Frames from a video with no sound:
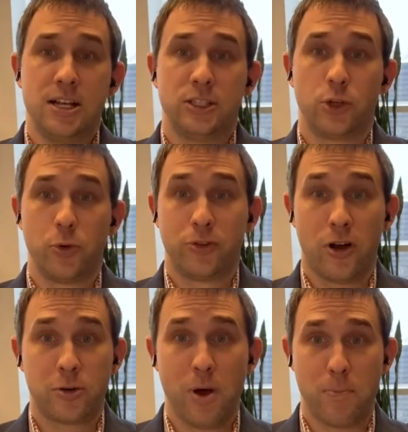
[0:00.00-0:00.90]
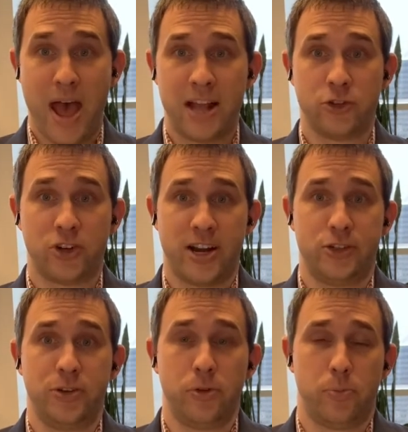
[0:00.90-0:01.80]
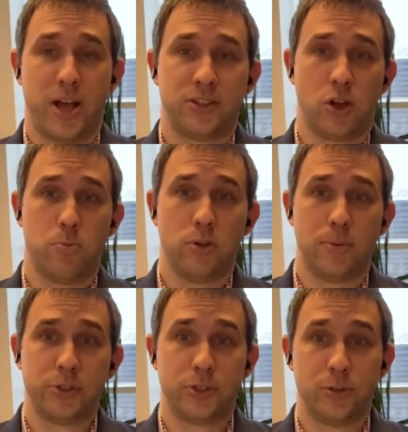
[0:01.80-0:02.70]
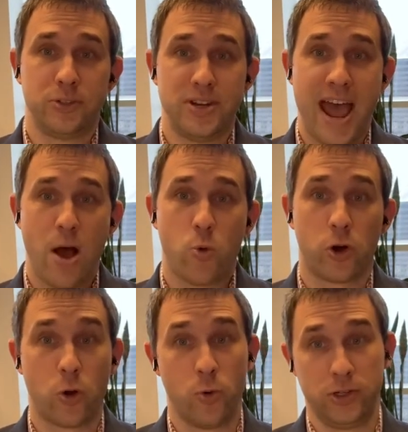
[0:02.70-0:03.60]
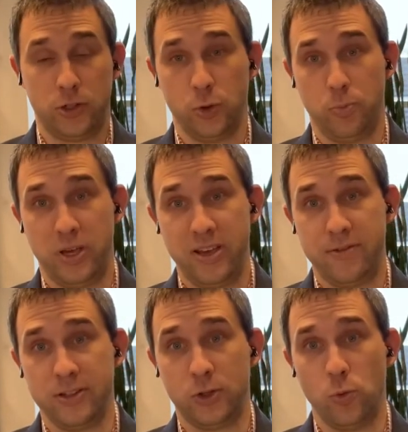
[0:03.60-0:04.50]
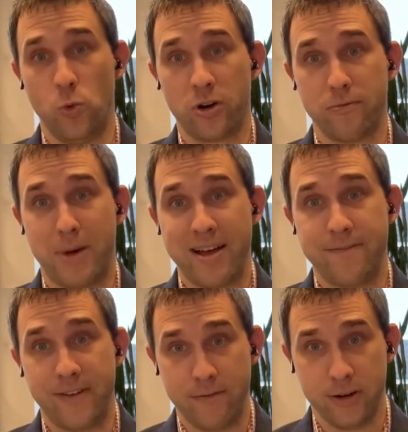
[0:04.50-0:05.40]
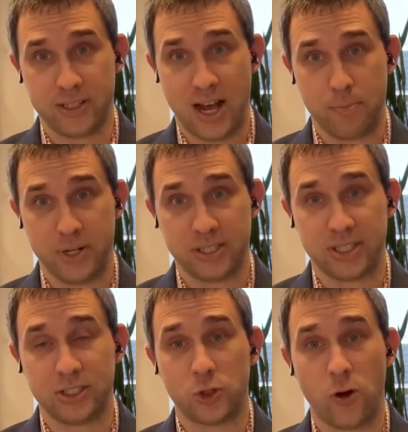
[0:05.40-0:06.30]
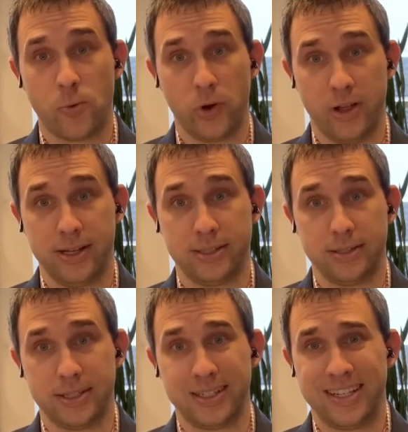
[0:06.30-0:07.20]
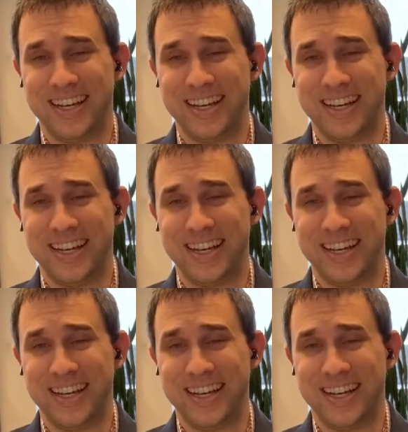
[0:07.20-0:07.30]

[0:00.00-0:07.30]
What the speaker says: So we talked about patent strategy for the past couple episodes. Now we're going to pivot to one of my favorite topics, software licensing.